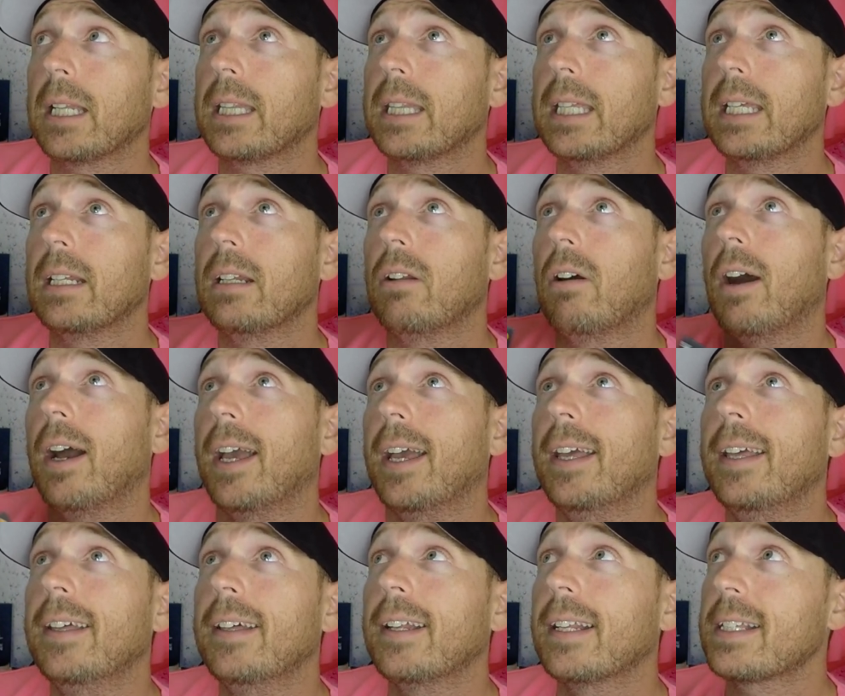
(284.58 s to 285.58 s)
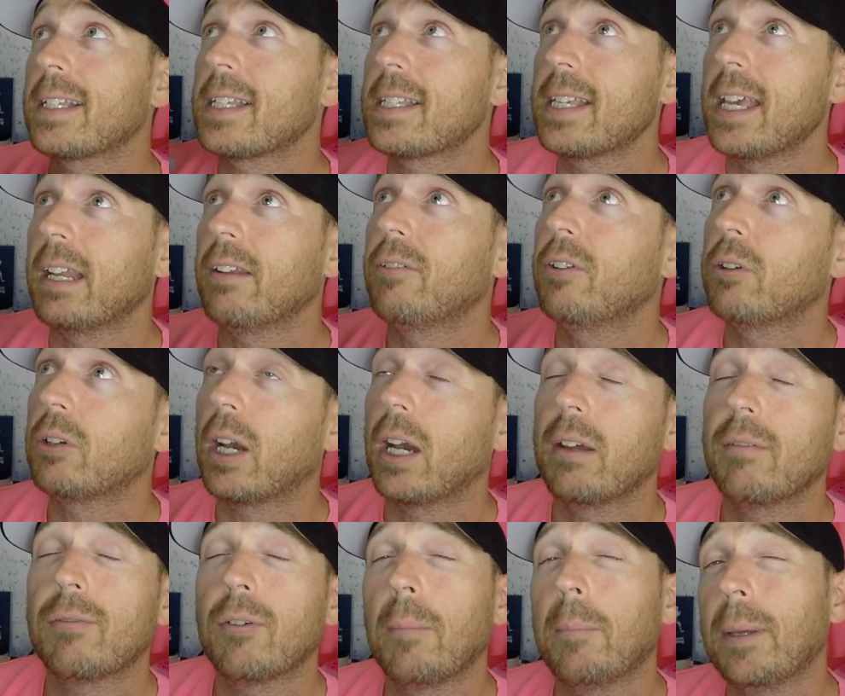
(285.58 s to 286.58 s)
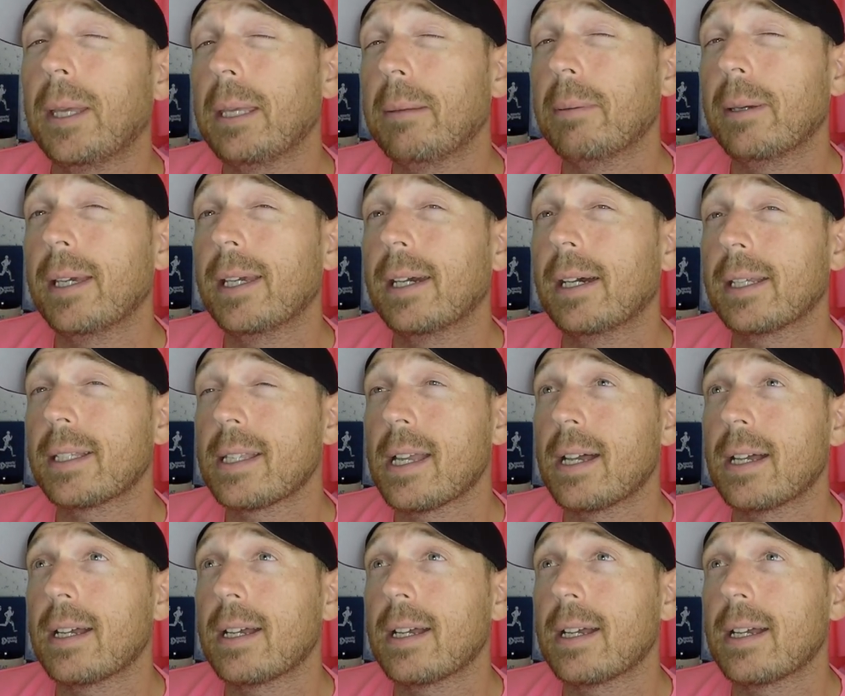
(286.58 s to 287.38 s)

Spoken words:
I think, like as I said, if you're going for a PB